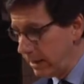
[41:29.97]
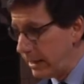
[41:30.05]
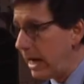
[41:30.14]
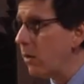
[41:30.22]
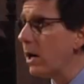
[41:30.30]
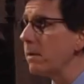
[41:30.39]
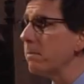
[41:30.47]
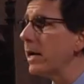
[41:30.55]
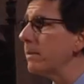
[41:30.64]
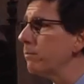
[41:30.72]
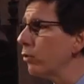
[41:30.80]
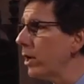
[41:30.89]
Thou art
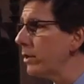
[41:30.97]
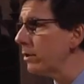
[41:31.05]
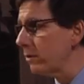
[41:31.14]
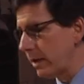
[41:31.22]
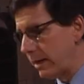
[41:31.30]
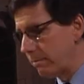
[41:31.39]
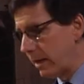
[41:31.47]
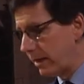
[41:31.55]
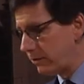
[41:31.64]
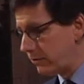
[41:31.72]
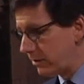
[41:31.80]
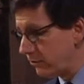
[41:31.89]
my brother and
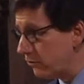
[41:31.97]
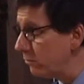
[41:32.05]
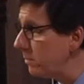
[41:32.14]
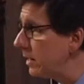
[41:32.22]
my sister